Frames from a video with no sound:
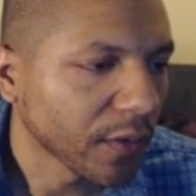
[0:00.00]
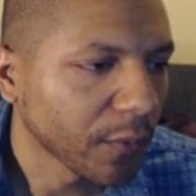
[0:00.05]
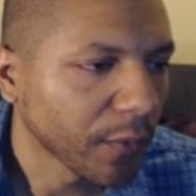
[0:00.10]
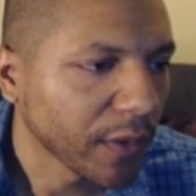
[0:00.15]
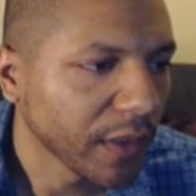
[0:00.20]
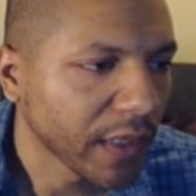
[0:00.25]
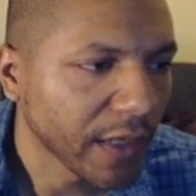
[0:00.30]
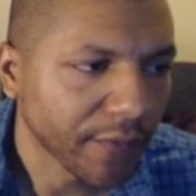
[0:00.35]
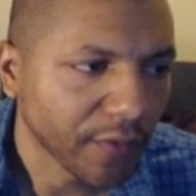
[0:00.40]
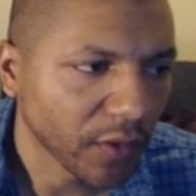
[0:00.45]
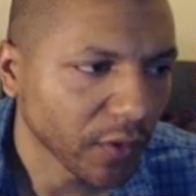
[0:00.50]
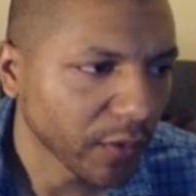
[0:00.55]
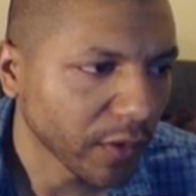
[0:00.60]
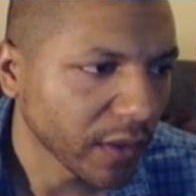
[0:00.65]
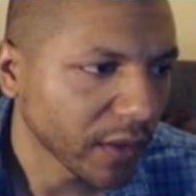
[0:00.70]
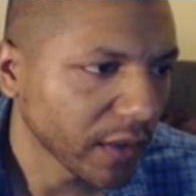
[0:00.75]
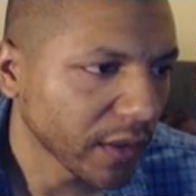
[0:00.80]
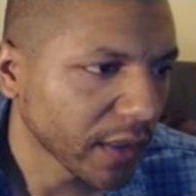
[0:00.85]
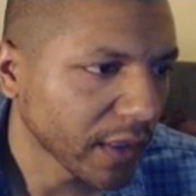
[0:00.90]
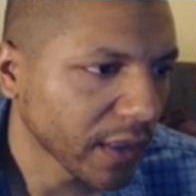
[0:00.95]
We haven't
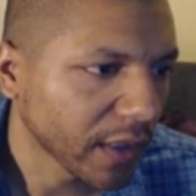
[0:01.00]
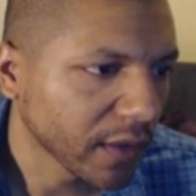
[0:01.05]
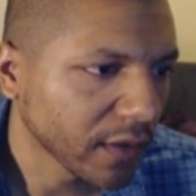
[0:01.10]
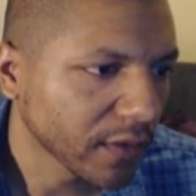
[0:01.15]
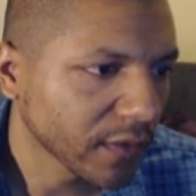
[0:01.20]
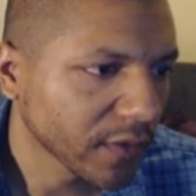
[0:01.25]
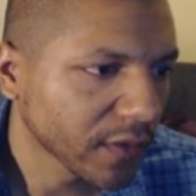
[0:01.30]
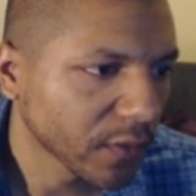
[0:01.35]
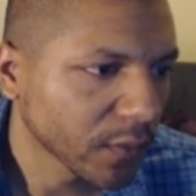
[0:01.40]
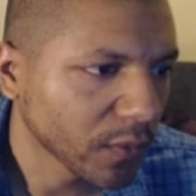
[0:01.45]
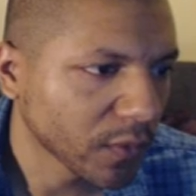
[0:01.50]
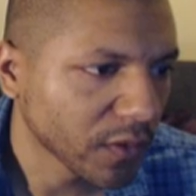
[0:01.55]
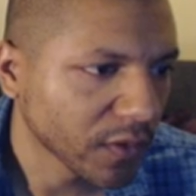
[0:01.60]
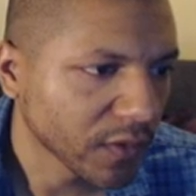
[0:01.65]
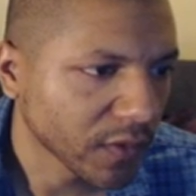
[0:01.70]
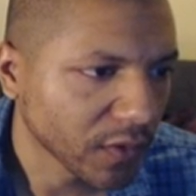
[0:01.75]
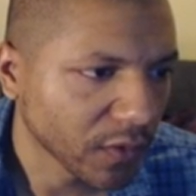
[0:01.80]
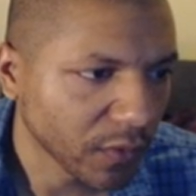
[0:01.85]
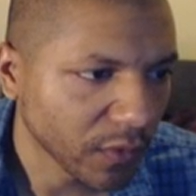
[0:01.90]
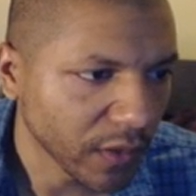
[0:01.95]
created that, so we'll
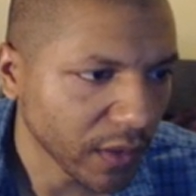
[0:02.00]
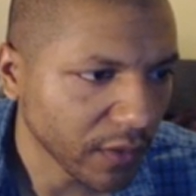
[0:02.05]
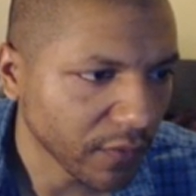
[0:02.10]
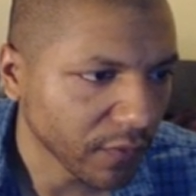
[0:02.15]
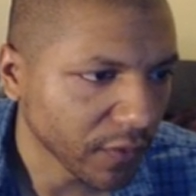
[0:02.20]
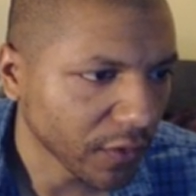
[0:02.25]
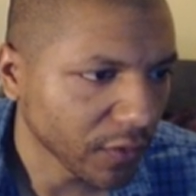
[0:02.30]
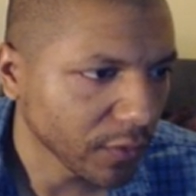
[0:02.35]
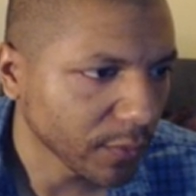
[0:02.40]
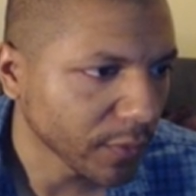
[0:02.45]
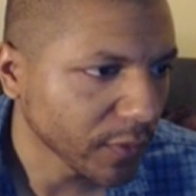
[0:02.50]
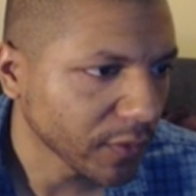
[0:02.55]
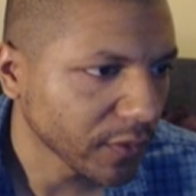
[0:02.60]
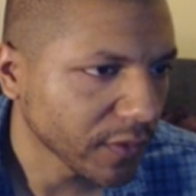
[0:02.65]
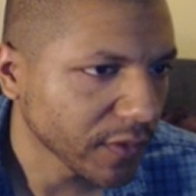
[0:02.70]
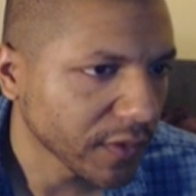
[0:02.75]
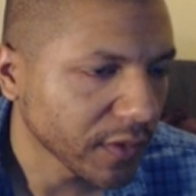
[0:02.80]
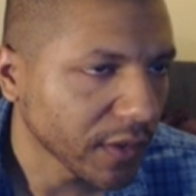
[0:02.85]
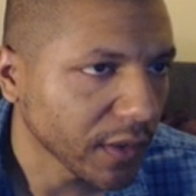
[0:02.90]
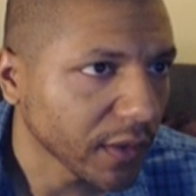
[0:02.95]
just create variable
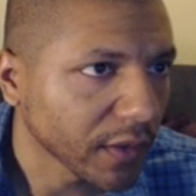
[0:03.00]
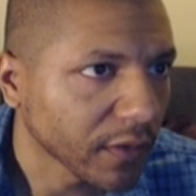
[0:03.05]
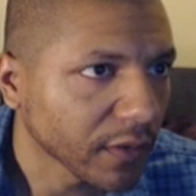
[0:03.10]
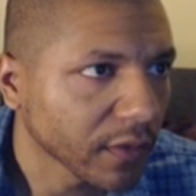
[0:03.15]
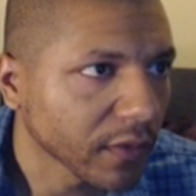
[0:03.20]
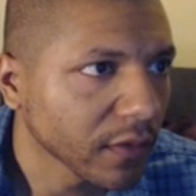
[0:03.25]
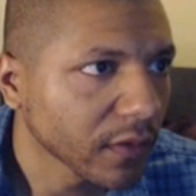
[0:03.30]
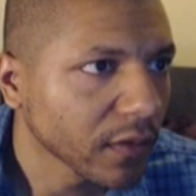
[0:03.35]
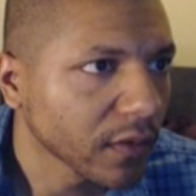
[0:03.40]
as an error.